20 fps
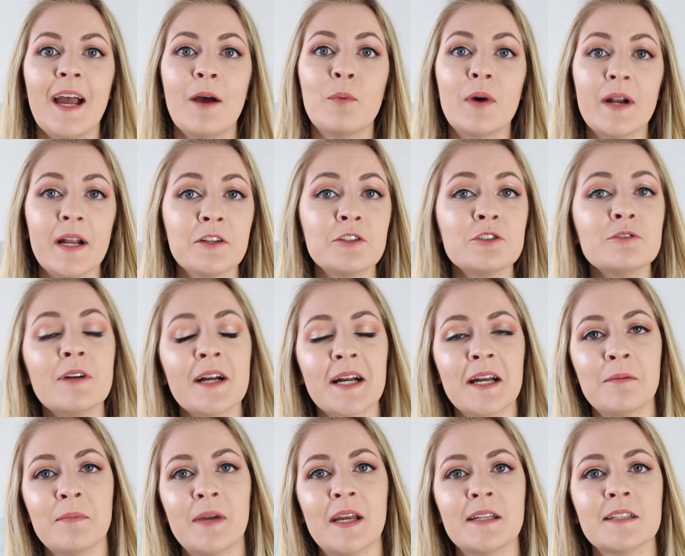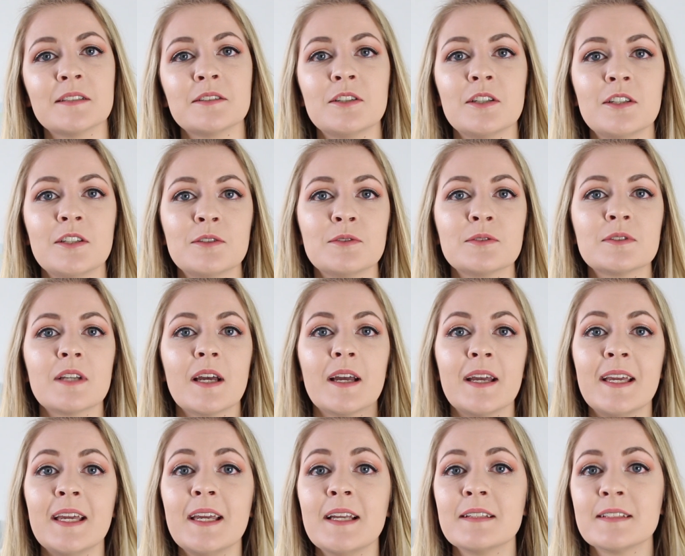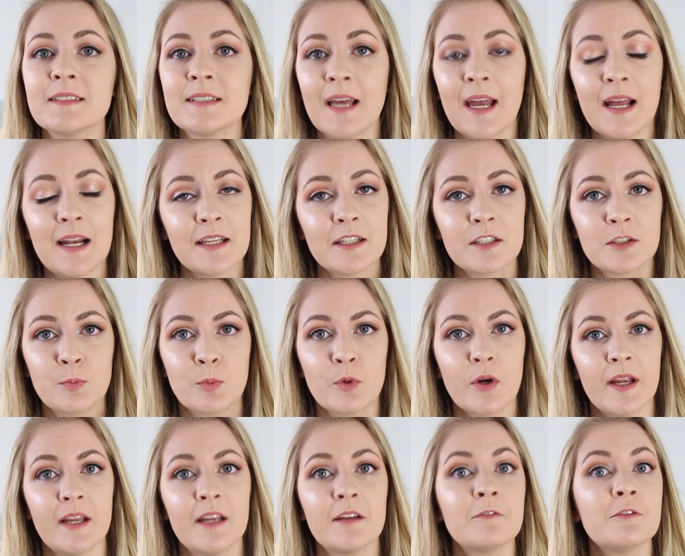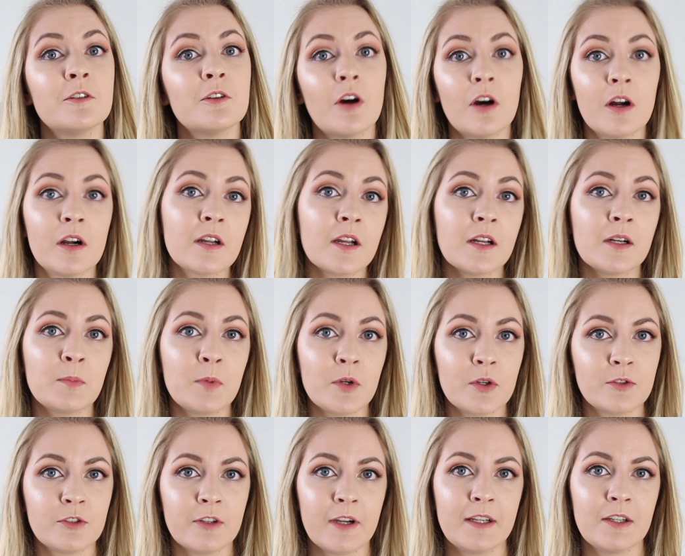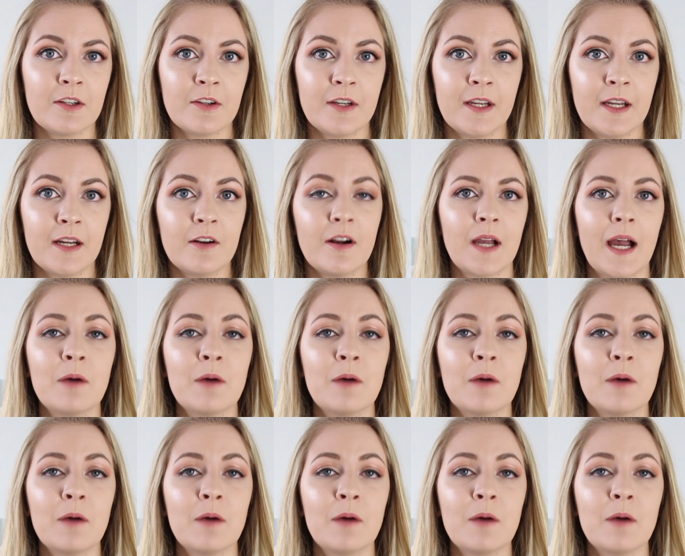What I do recommend is to use a heat styling spray if you are gonna blow dry your hair.